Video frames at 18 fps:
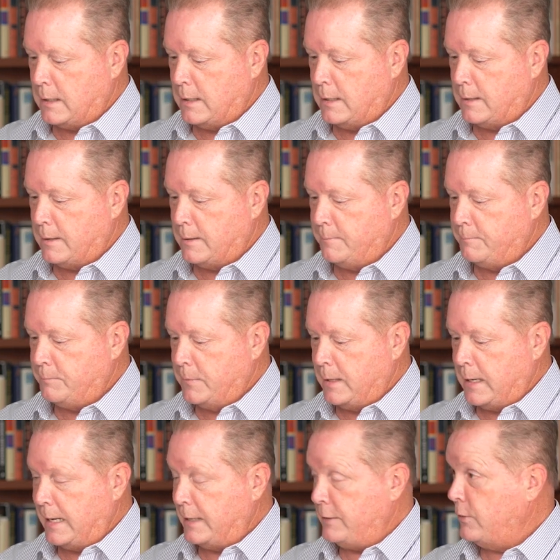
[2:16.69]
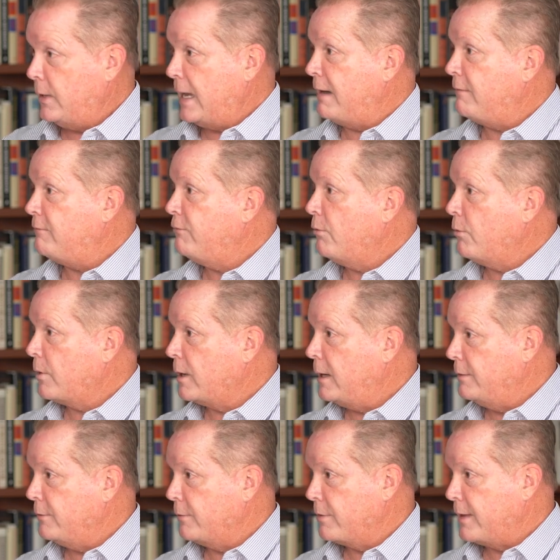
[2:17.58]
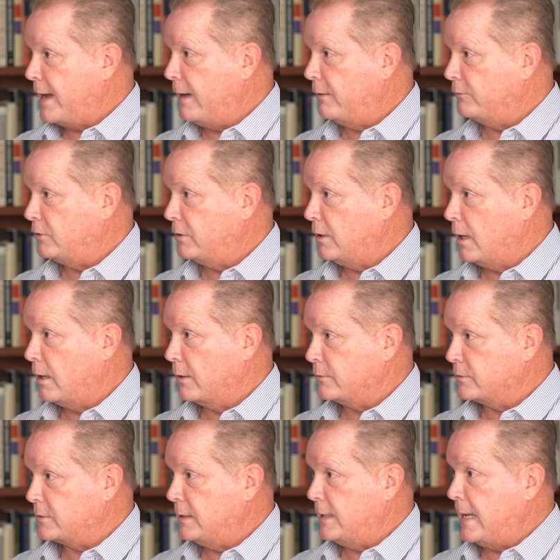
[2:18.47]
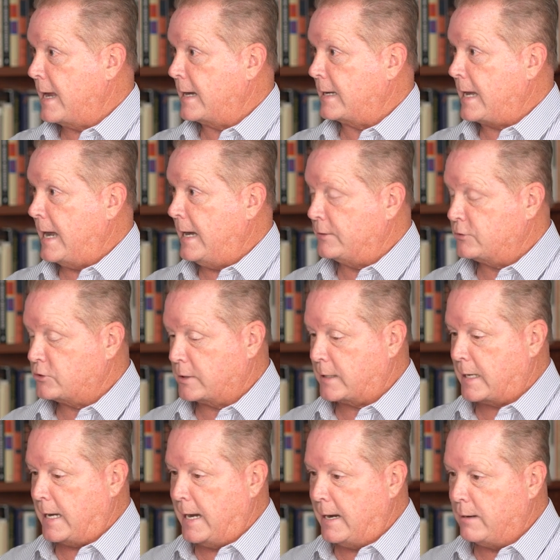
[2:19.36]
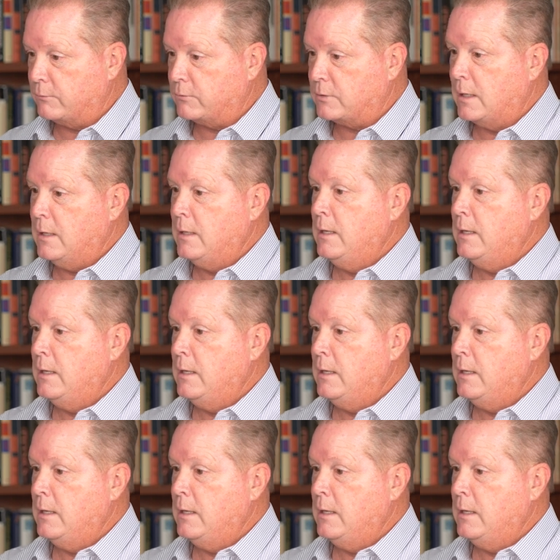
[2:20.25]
and you have $400,000 in that cash account,